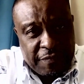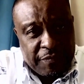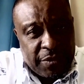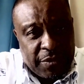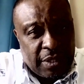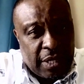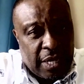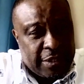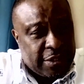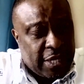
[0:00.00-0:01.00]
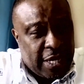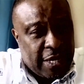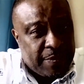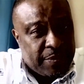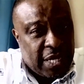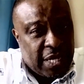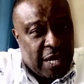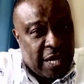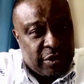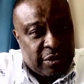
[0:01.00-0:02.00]
sometime this month, I believe.
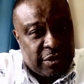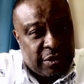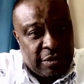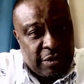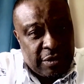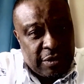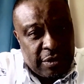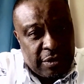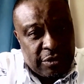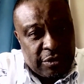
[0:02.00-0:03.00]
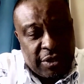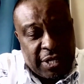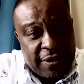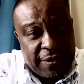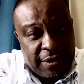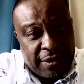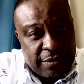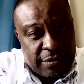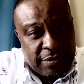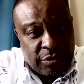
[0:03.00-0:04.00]
And they have not
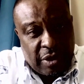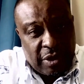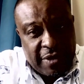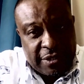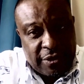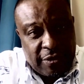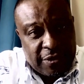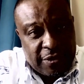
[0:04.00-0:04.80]
done